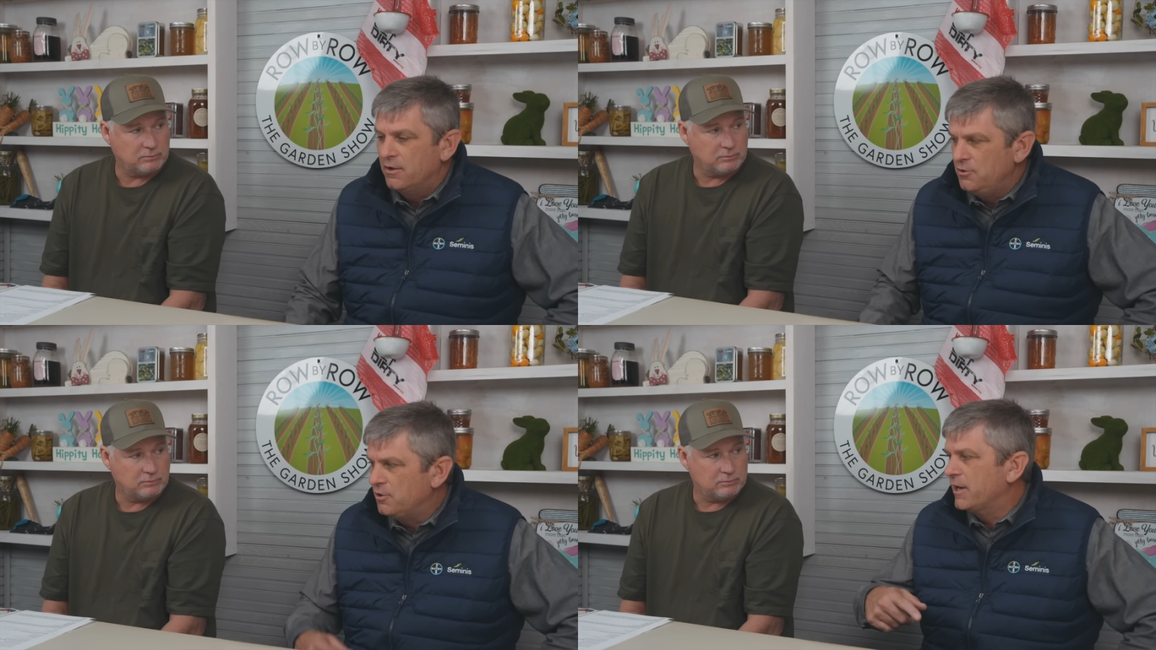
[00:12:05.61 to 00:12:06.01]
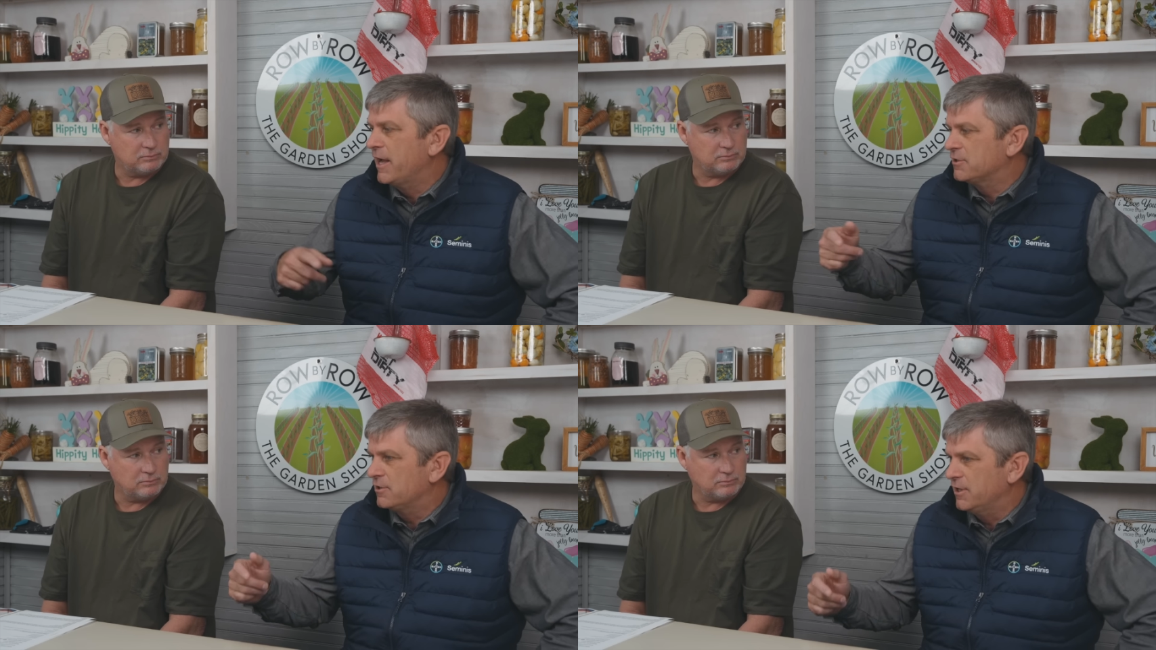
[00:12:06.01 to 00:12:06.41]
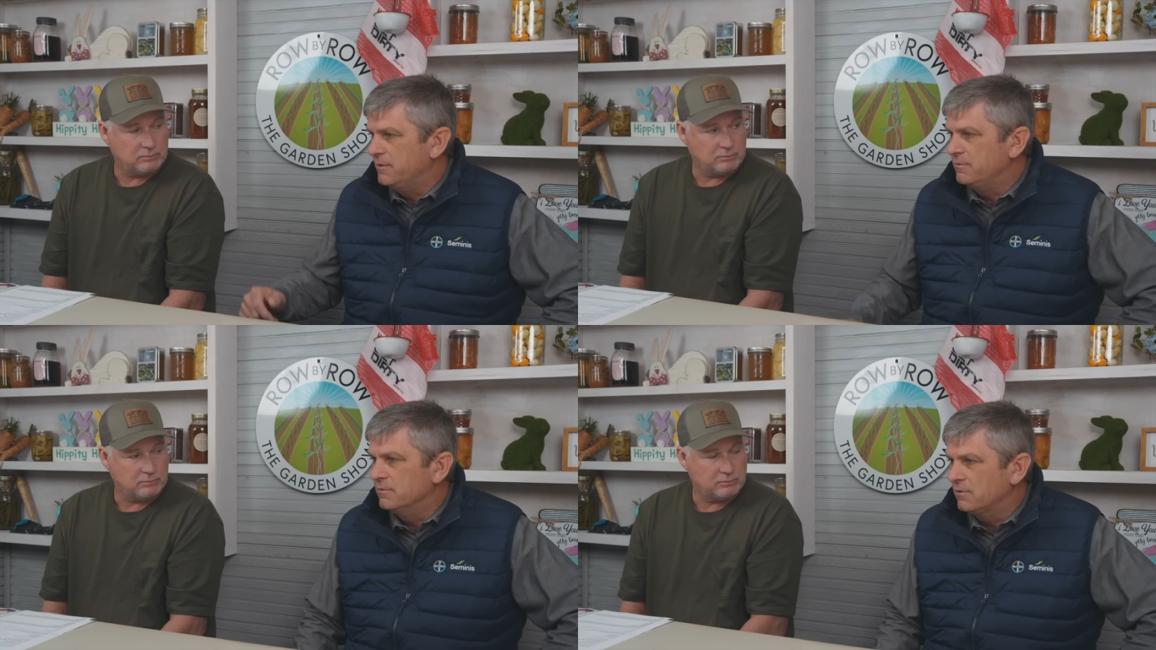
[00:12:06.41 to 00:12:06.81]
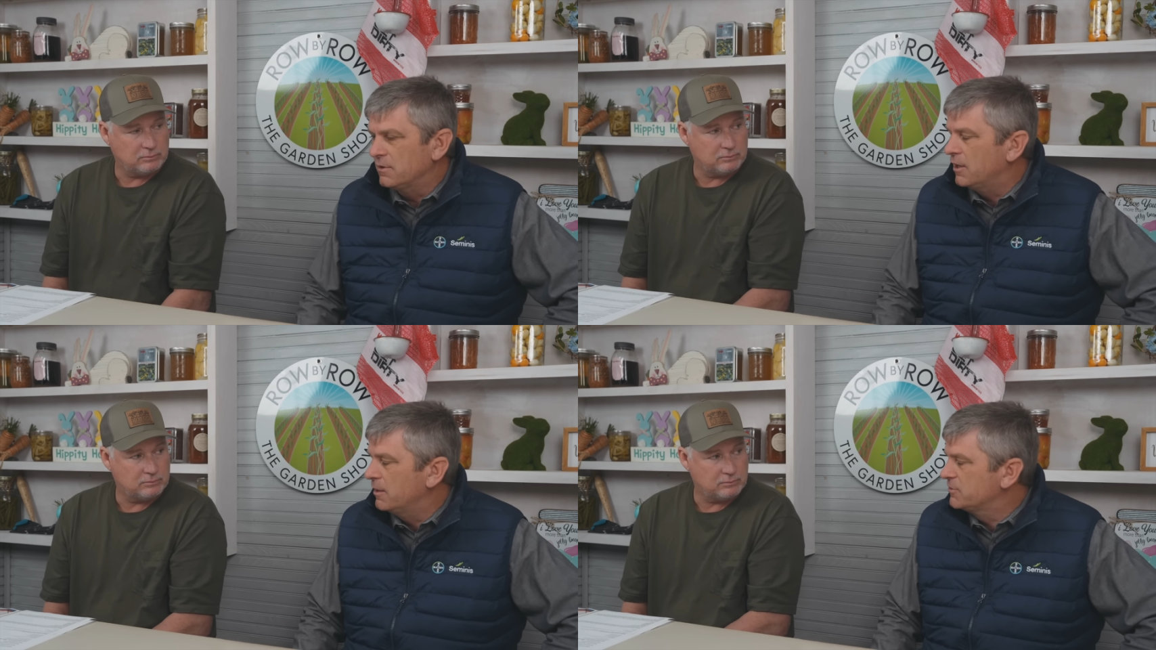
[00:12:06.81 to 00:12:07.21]
Speaker 1: you can actually
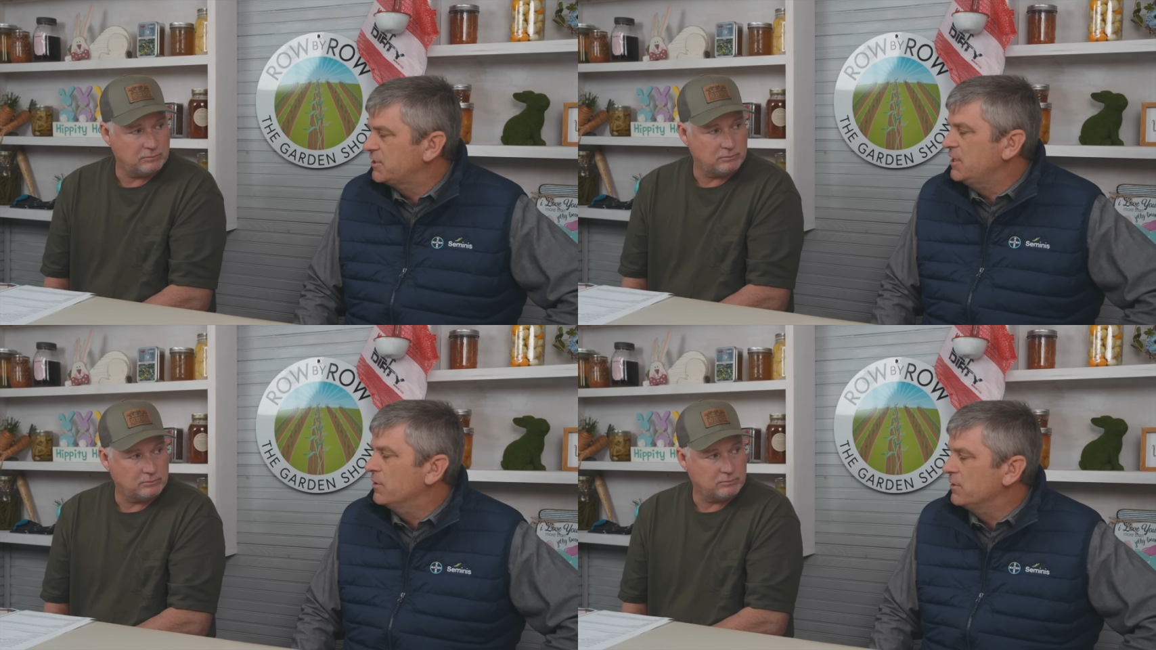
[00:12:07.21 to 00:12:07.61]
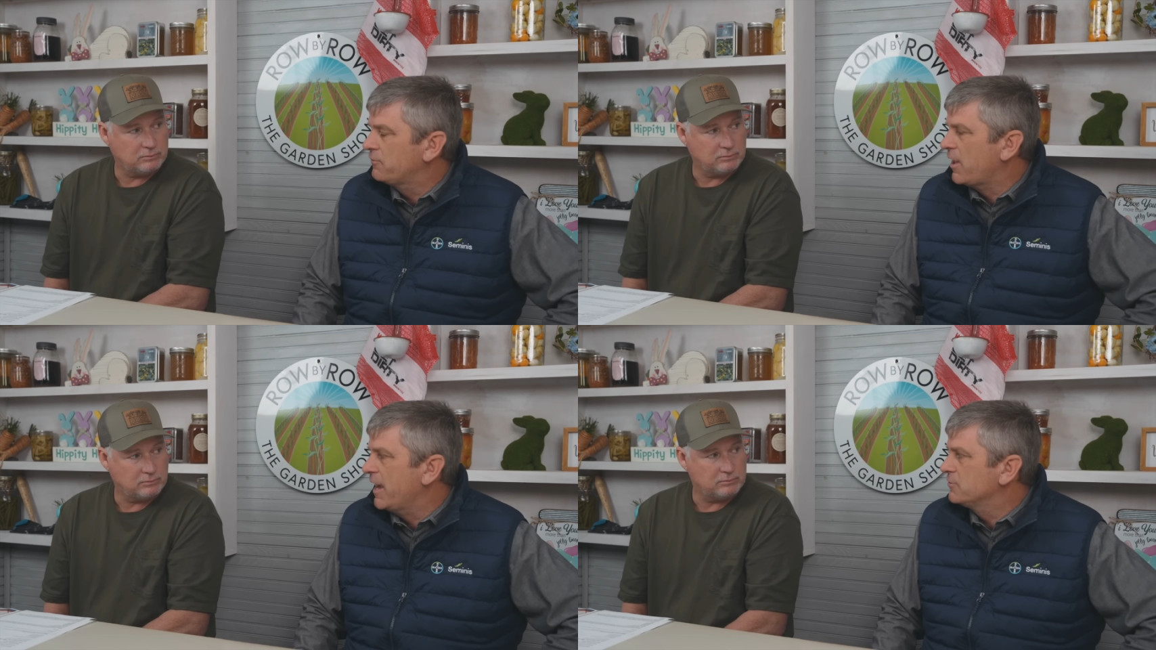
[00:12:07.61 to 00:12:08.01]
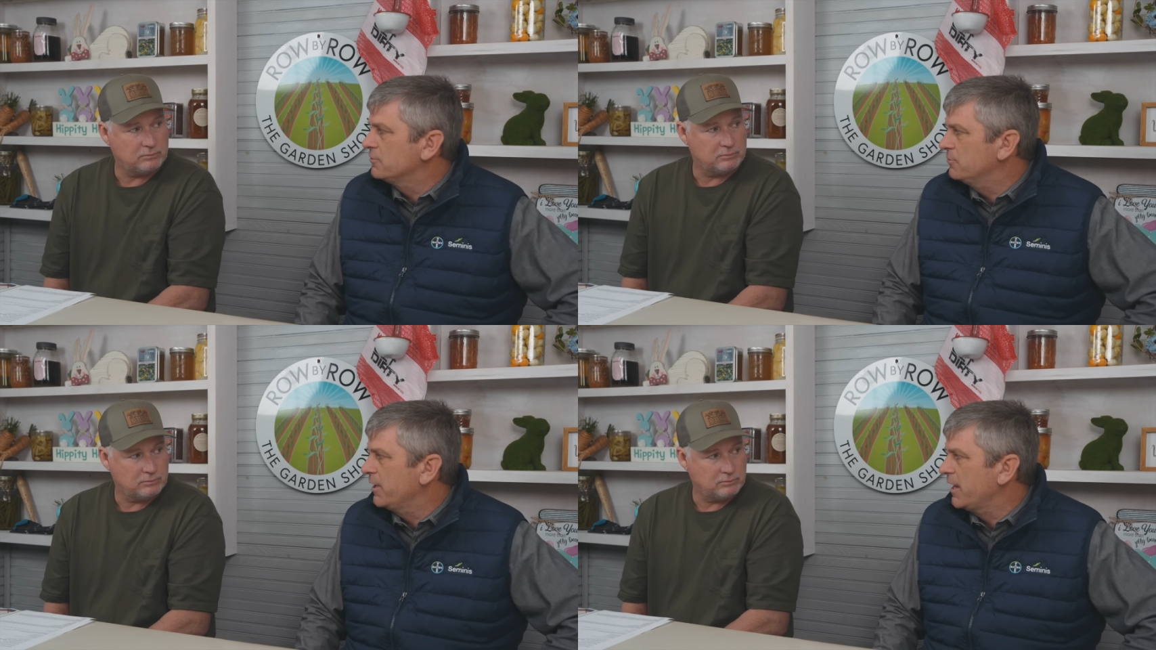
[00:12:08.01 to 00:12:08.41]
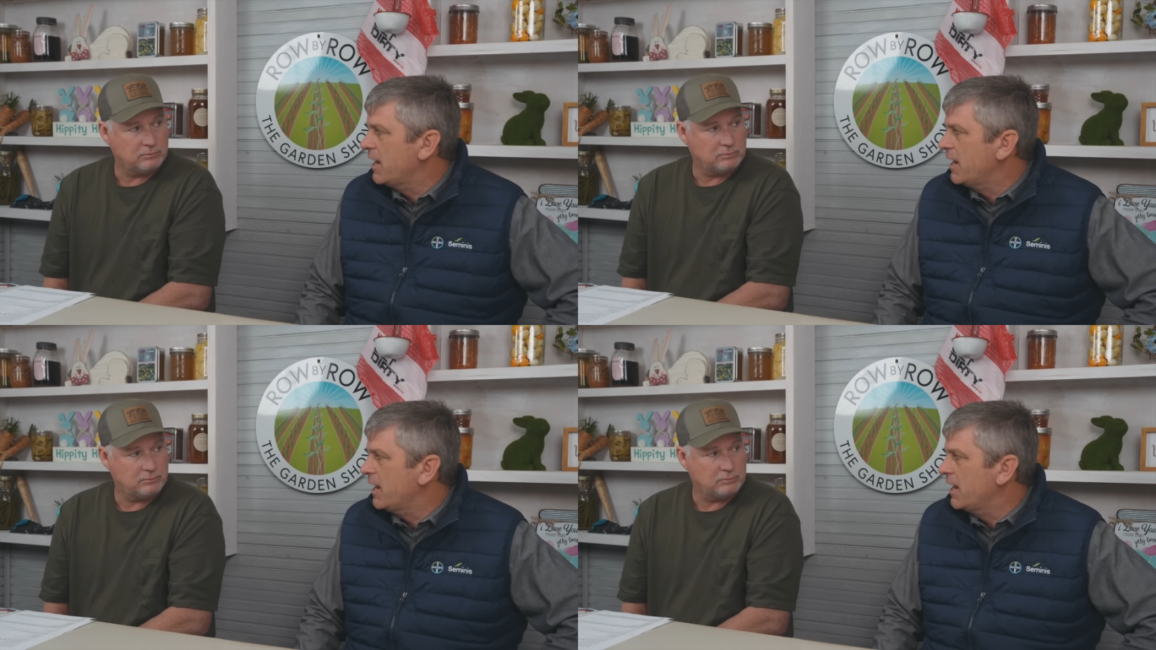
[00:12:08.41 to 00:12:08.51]
um, see what the flights are doing and